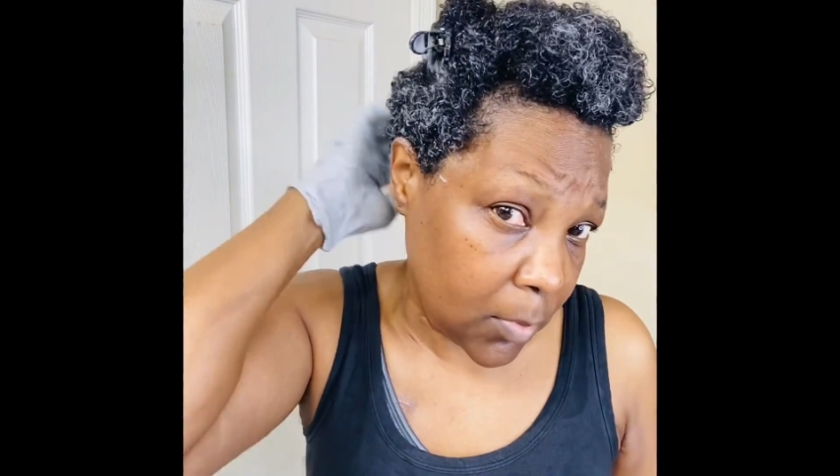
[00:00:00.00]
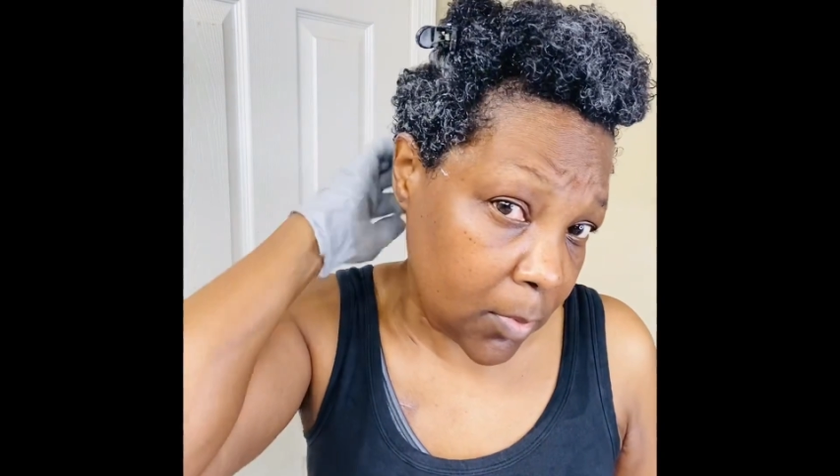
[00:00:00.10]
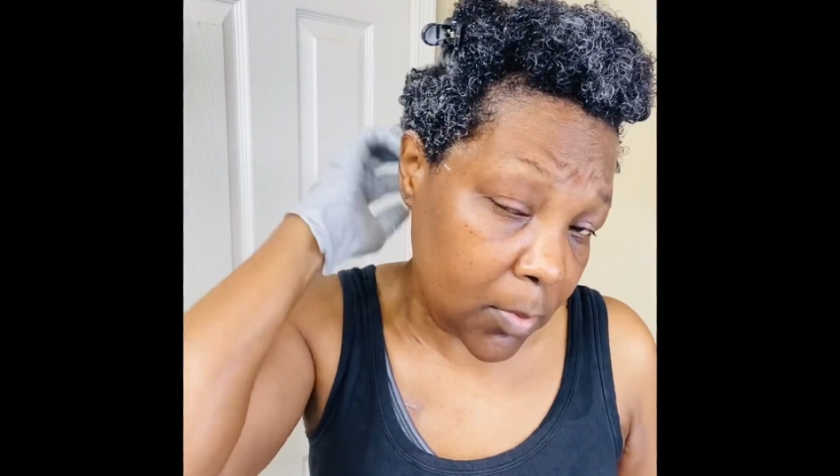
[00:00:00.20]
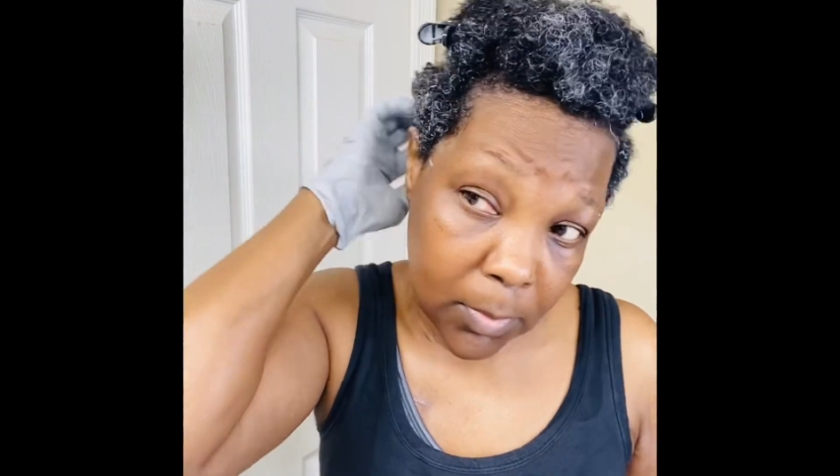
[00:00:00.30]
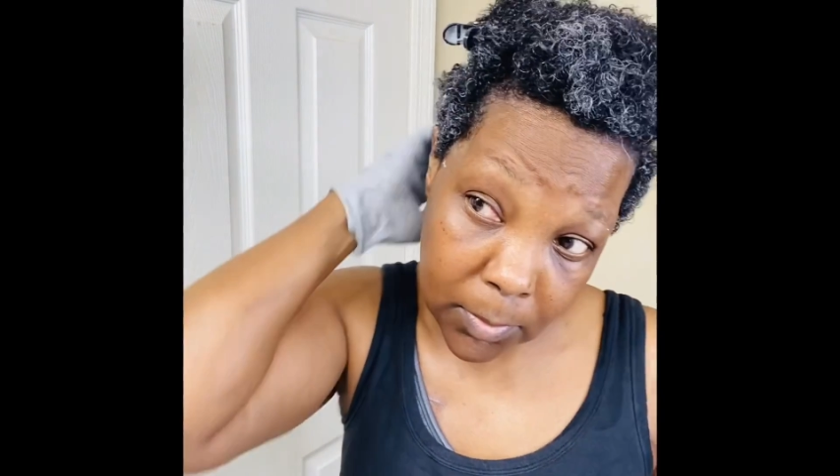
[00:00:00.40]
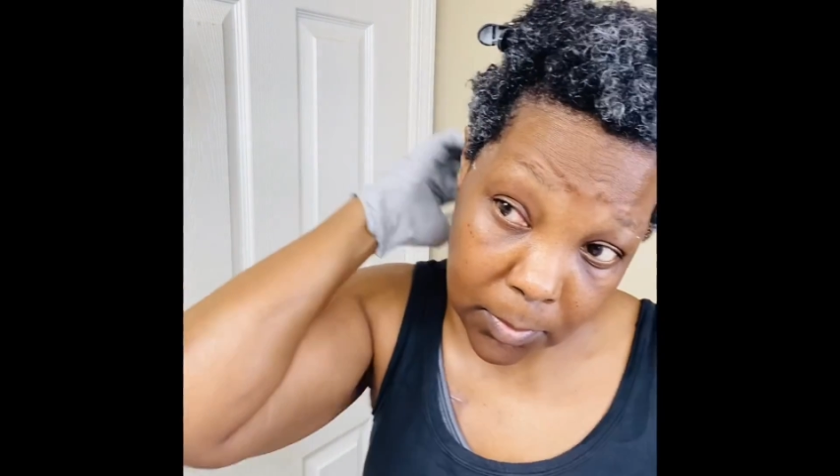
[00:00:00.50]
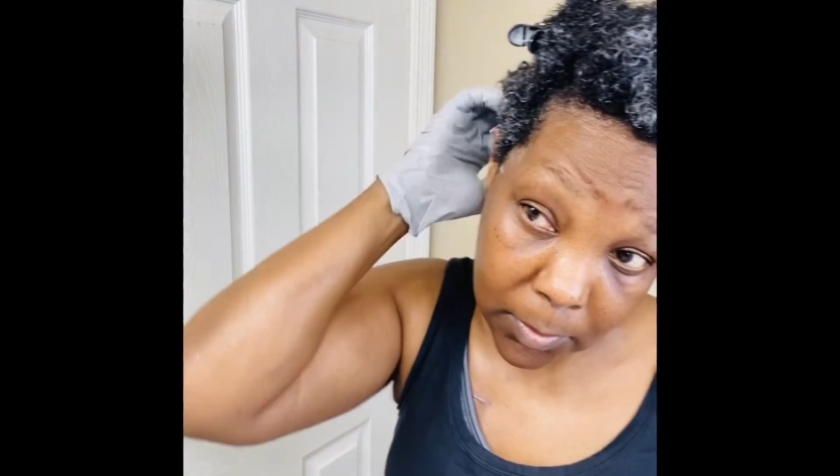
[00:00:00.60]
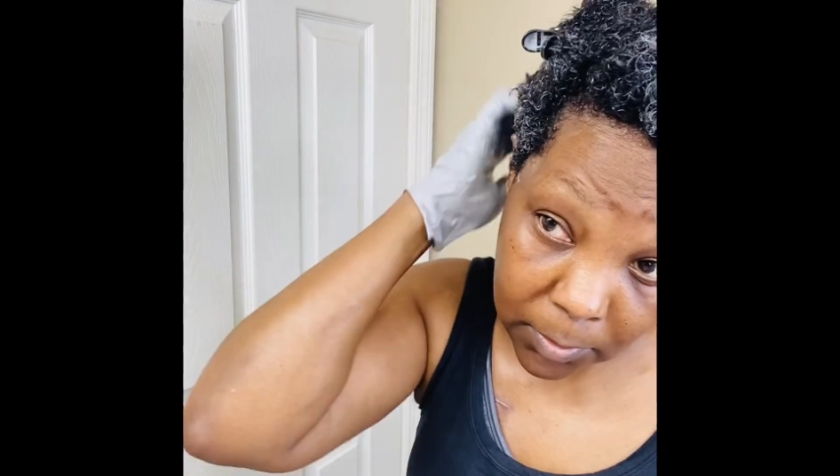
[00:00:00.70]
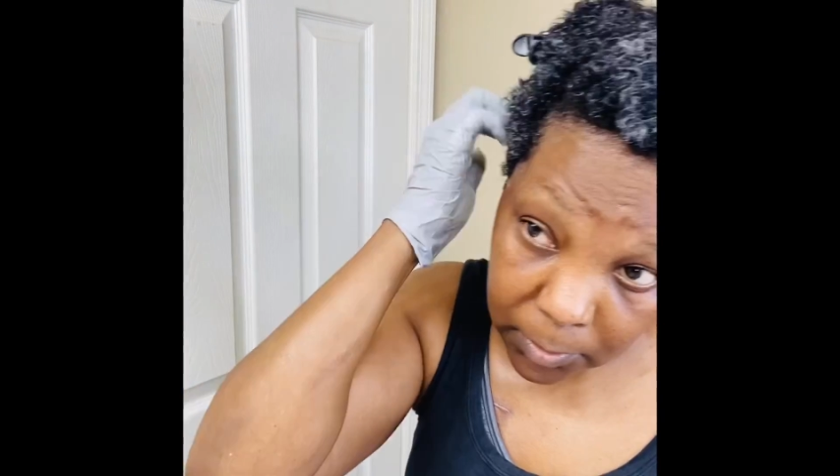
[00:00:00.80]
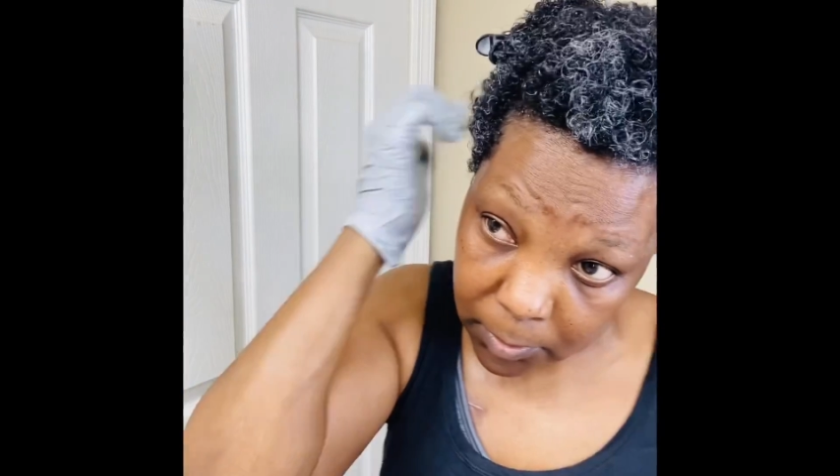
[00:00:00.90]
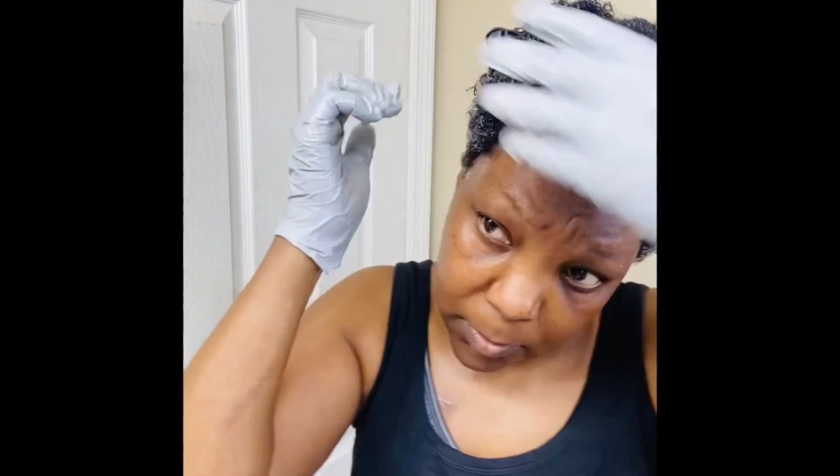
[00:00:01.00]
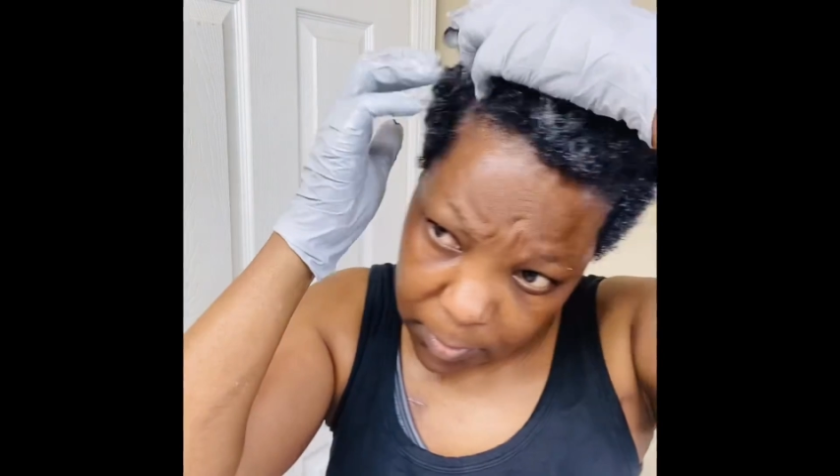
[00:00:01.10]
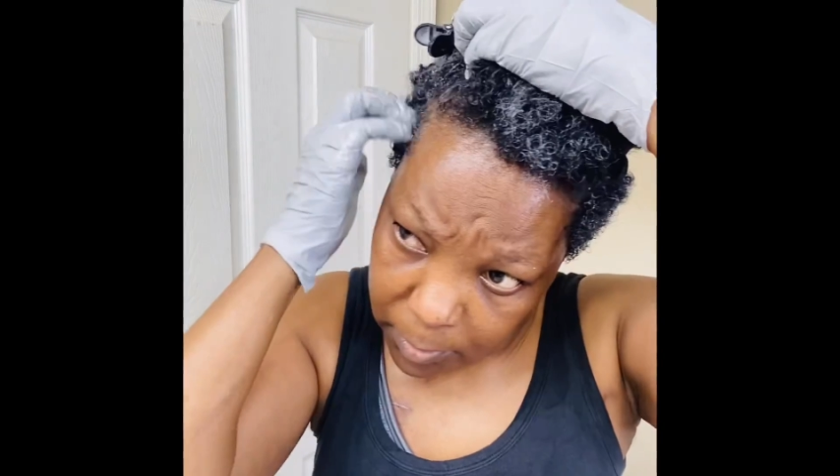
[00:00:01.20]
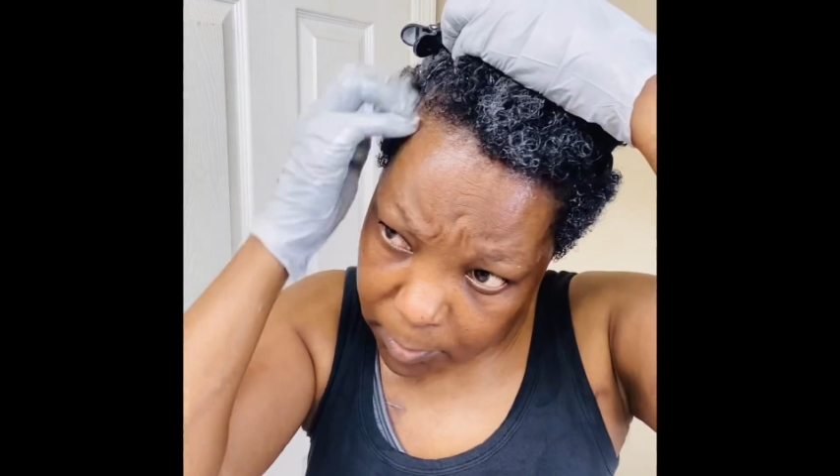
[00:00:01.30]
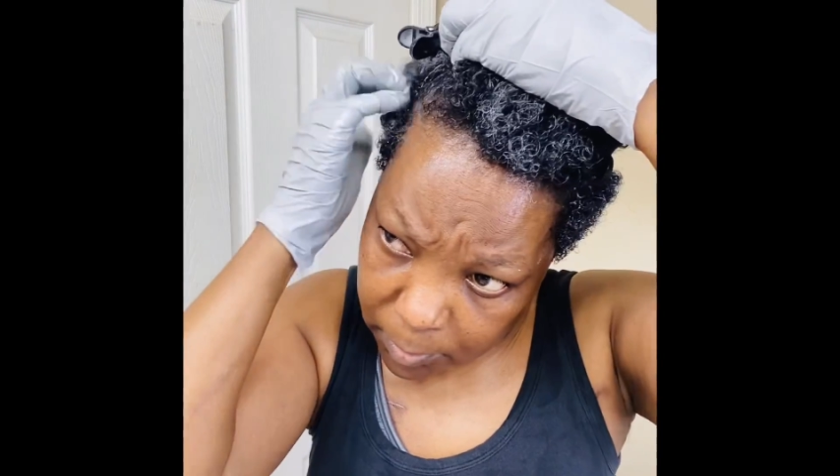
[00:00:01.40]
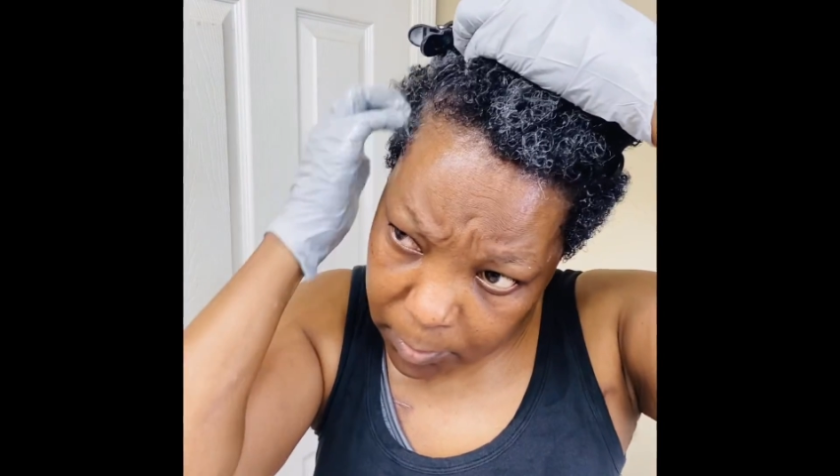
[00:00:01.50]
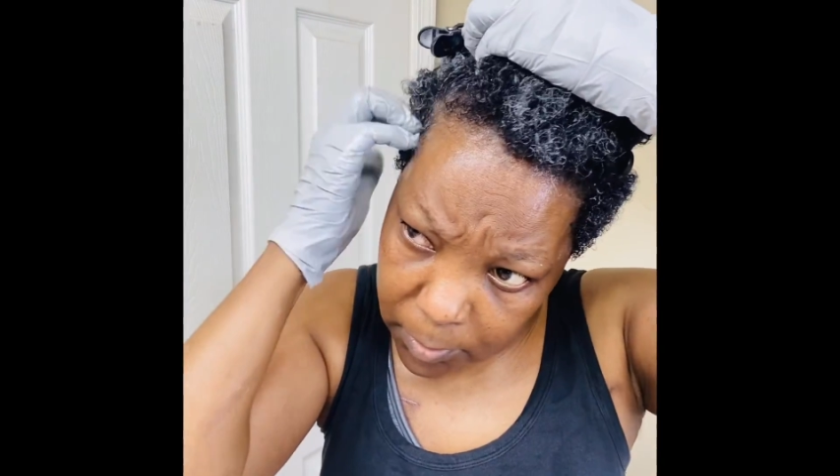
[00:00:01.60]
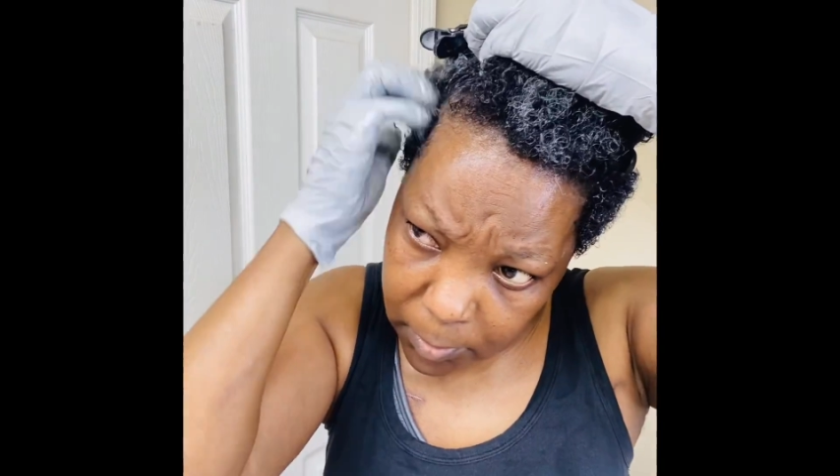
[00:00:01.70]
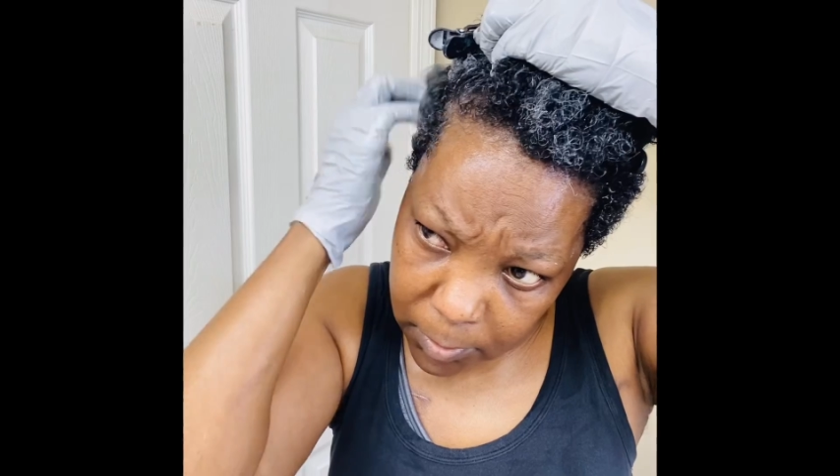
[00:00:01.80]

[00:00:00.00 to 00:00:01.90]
with the product. And I don't,